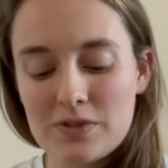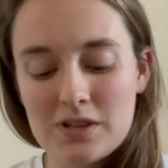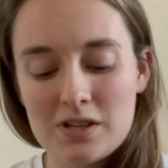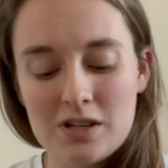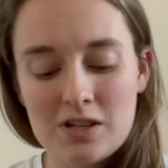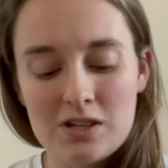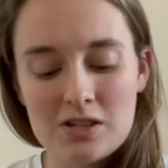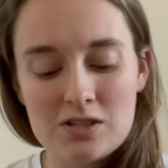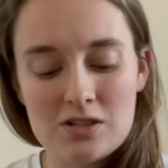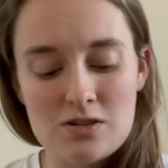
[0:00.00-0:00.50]

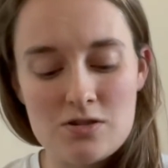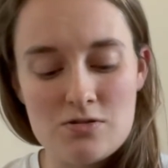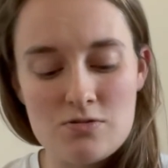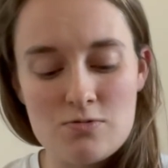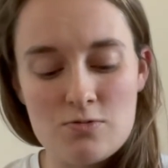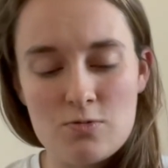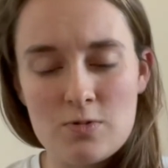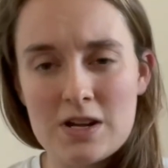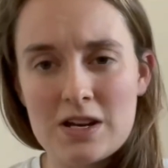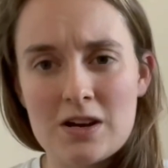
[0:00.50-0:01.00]
So
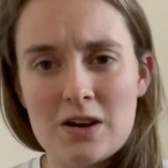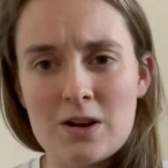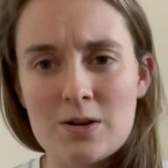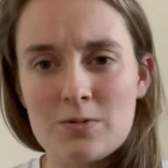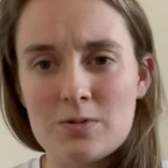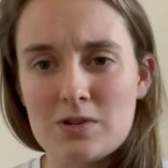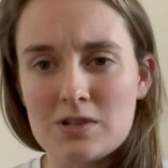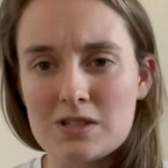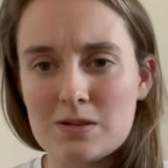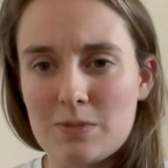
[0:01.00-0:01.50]
when I
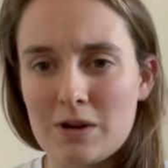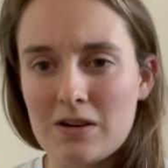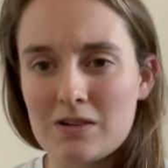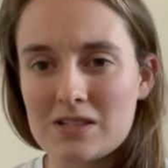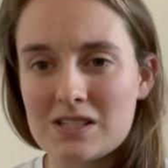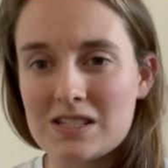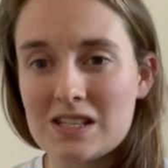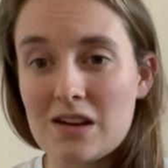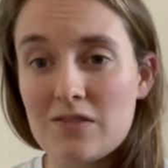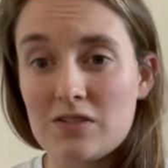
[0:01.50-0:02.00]
was about
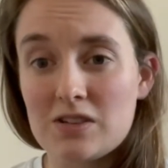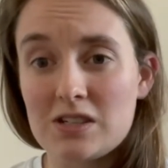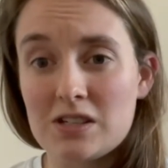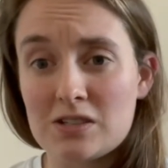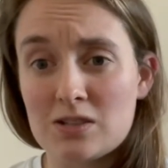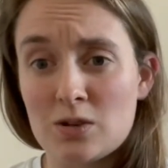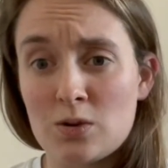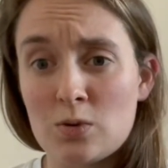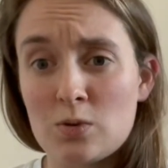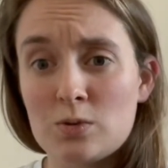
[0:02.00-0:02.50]
7 years
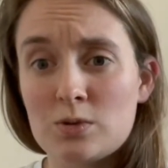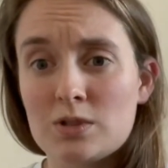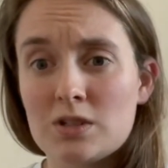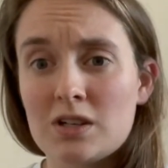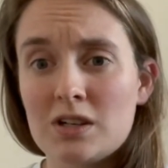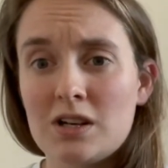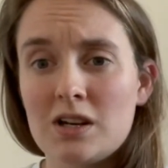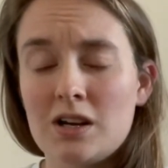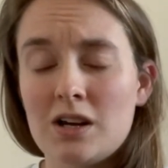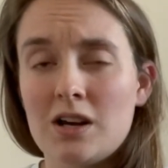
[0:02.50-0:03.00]
old,
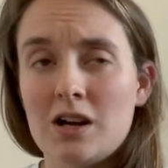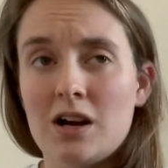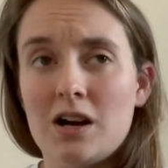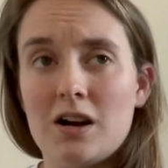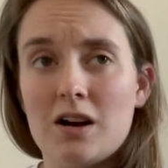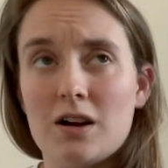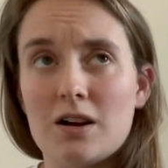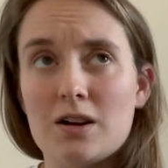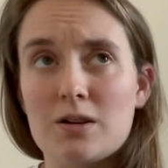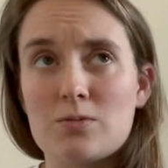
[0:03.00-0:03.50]

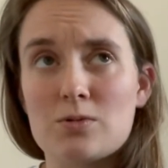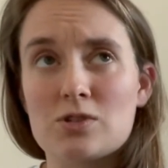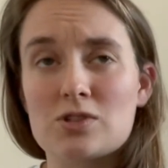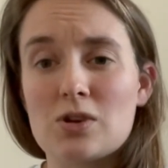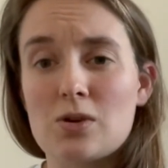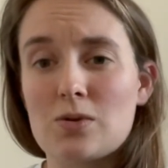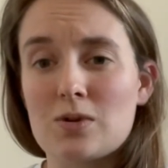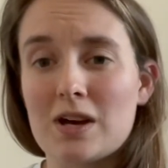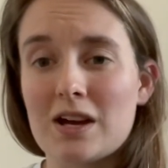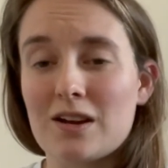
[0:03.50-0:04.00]
I was
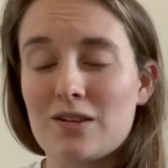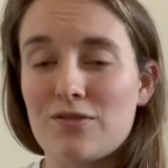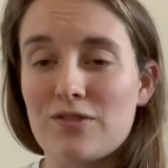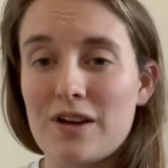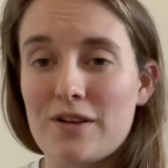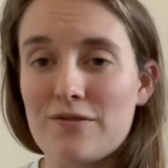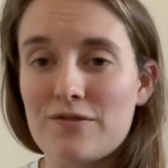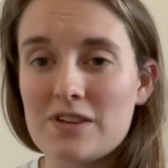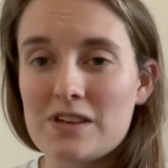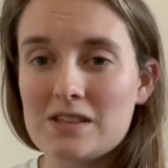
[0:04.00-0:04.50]
told I had flat
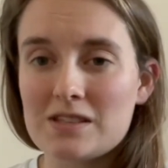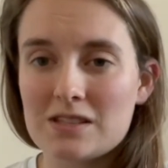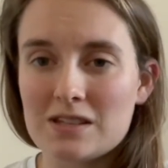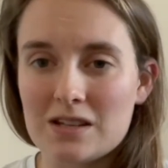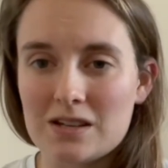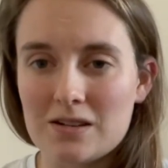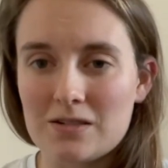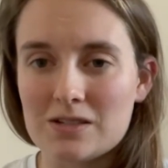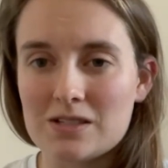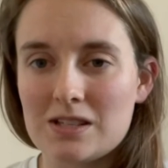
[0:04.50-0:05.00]
feet and I
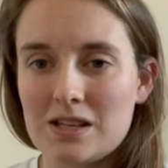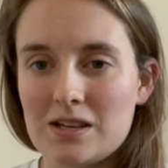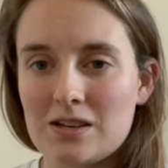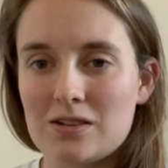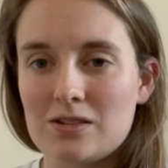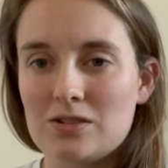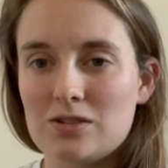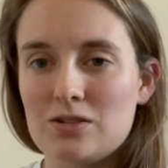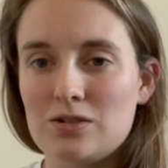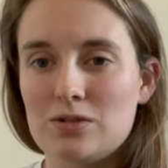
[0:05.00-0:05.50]
was taken
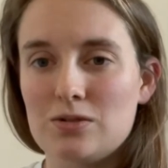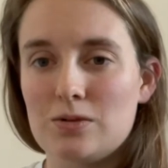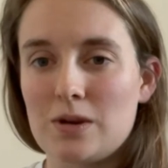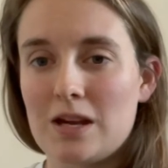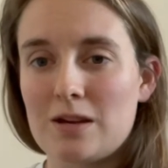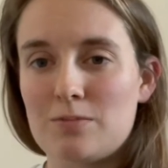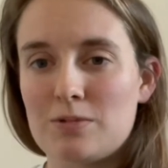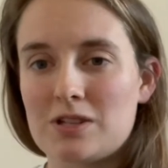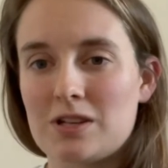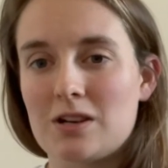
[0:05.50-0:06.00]
to a
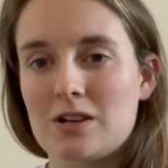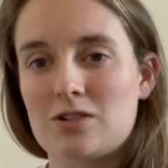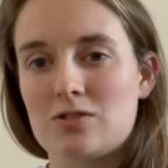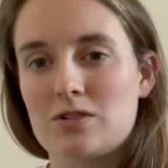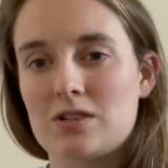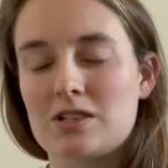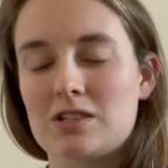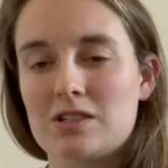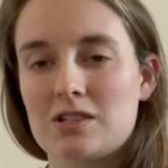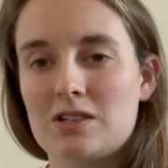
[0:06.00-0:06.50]

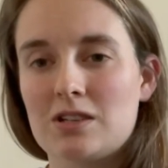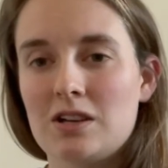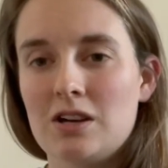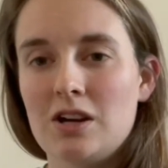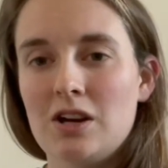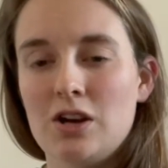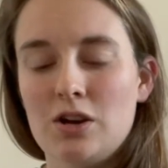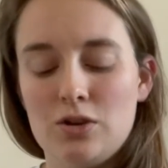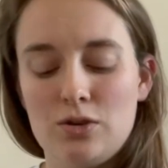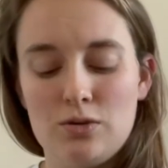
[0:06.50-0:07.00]
podiatrist
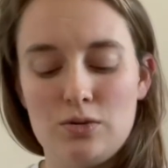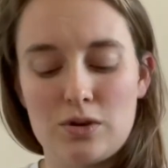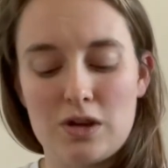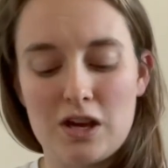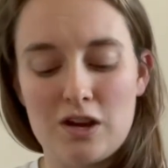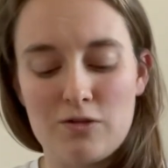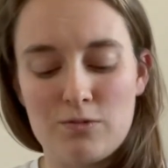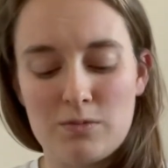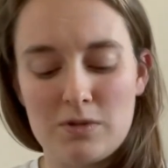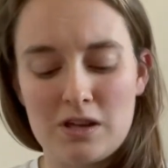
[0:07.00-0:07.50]
who
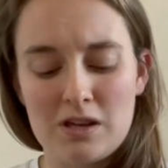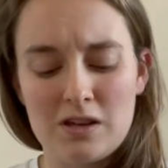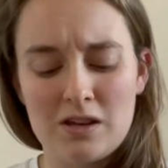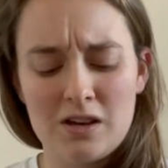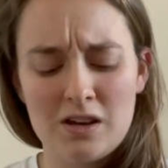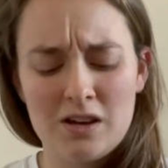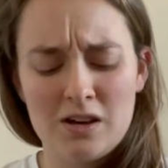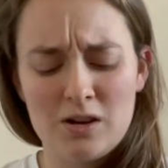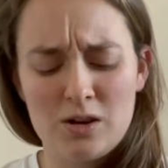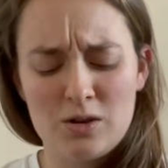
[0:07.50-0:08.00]
gave me
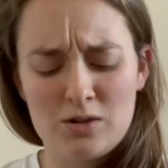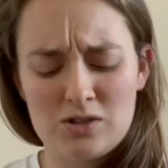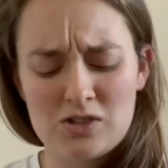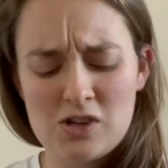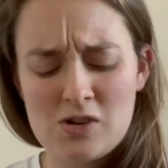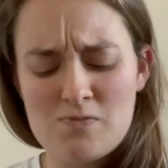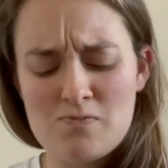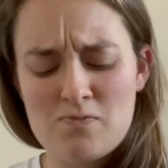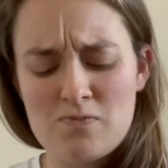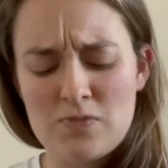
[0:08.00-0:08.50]

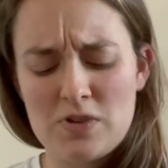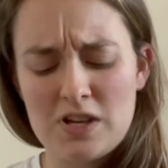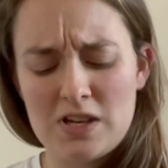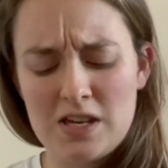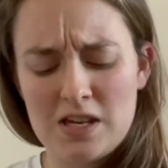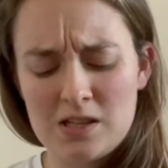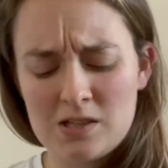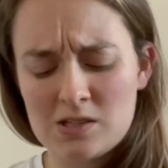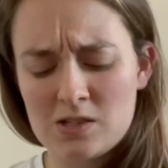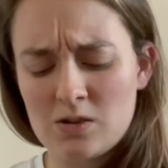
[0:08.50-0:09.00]
some
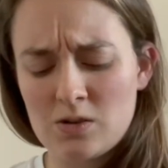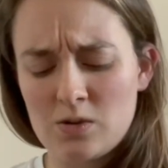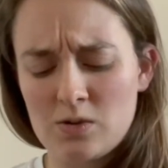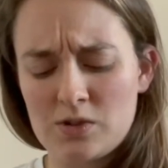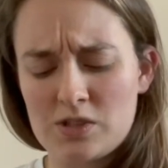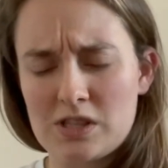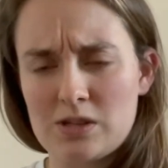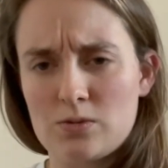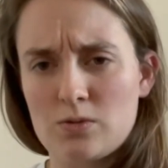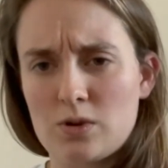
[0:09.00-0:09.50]
insoles
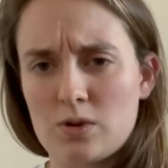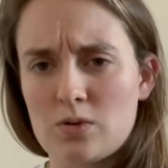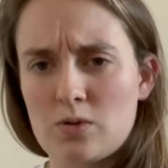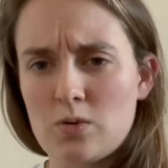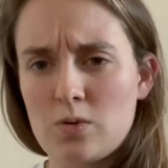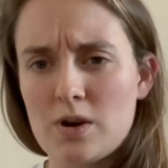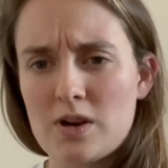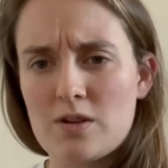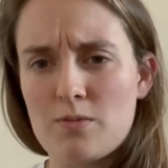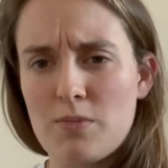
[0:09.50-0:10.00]
that were
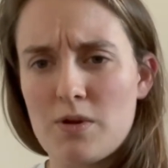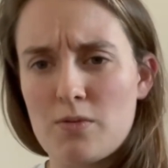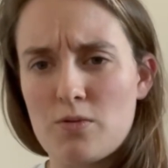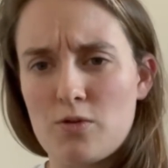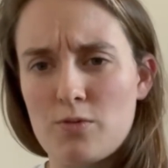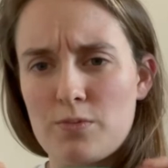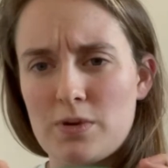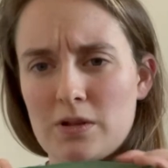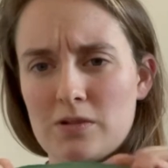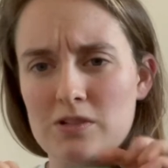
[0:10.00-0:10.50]
quite a bit more
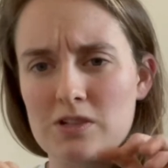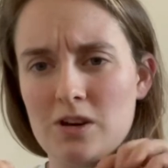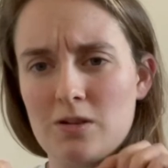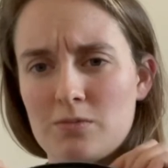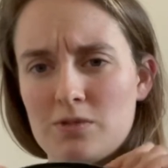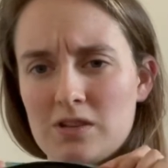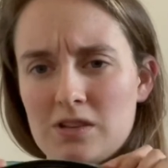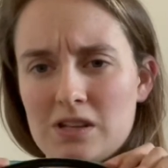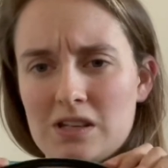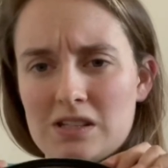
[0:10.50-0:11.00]
built up
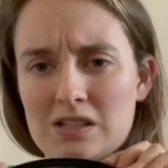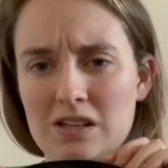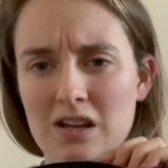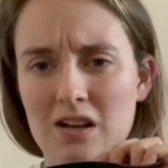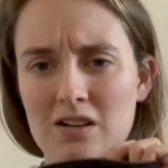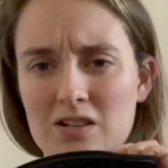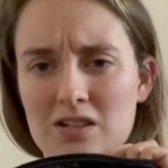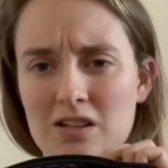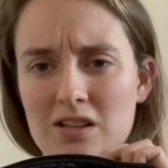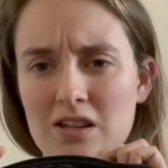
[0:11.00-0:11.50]
than this
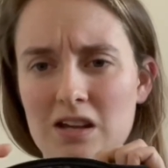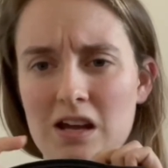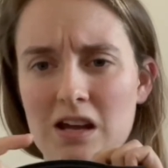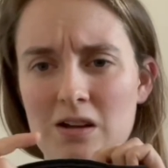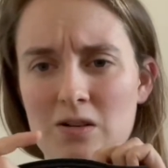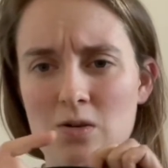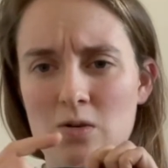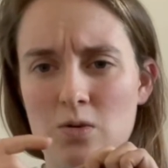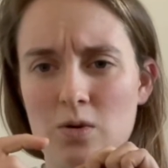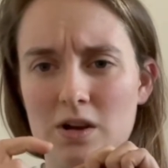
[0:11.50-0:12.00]
actually. It had
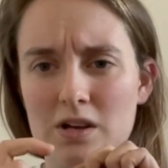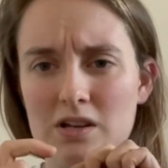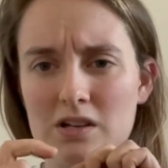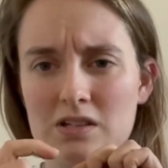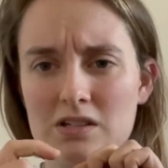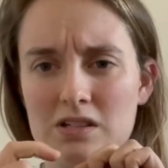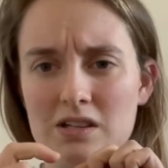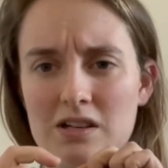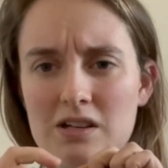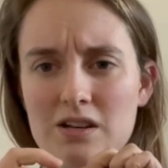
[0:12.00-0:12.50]
quite a
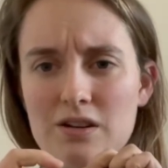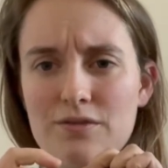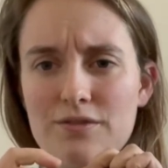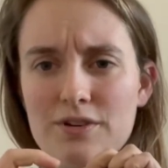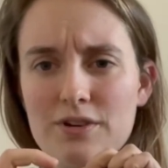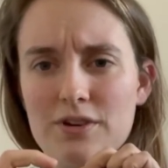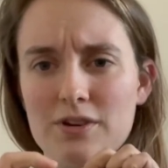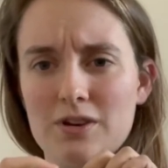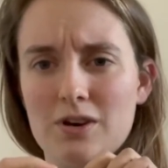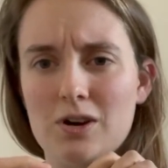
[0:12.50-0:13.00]

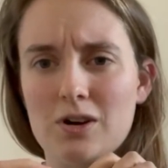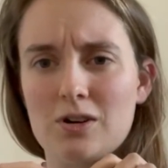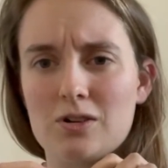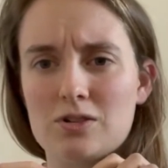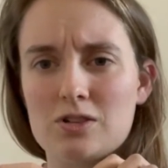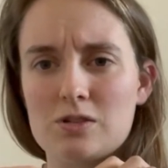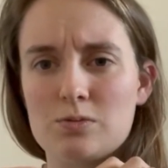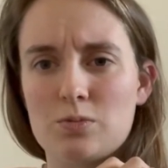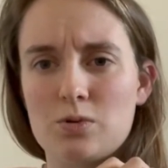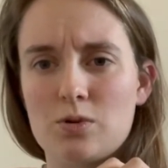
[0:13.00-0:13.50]
significant arch
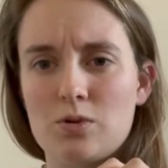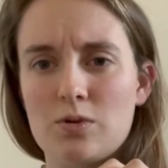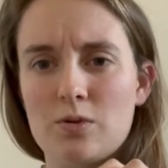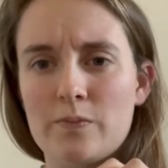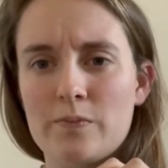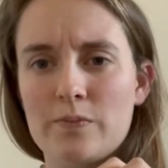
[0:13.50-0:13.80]
support.